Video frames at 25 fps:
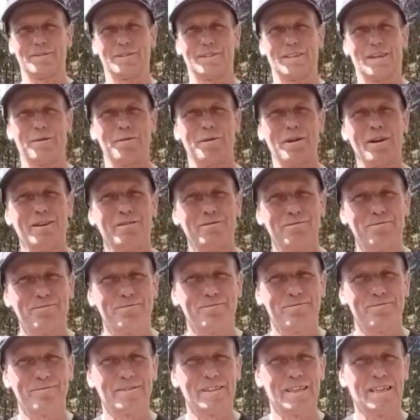There we are.
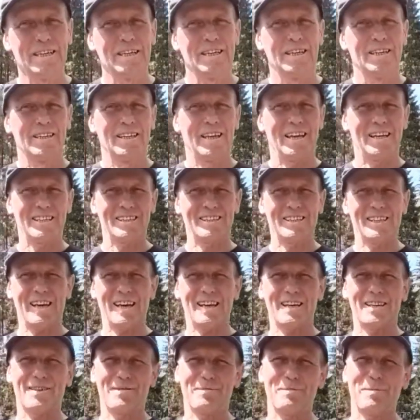That's the
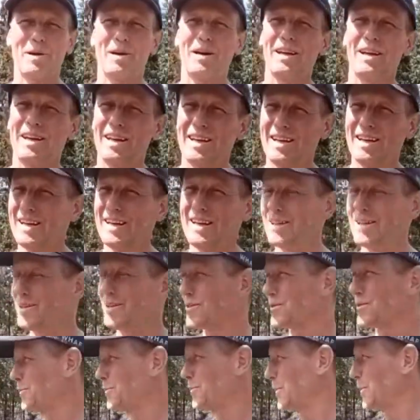end of my little
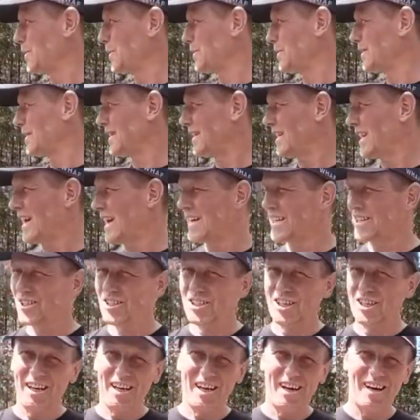spooking
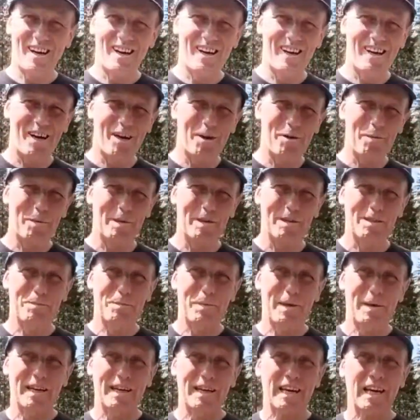lecture. I hope it's
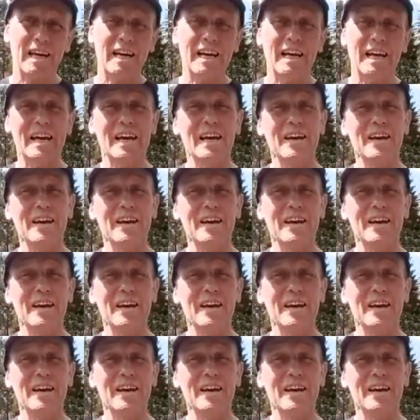been clear.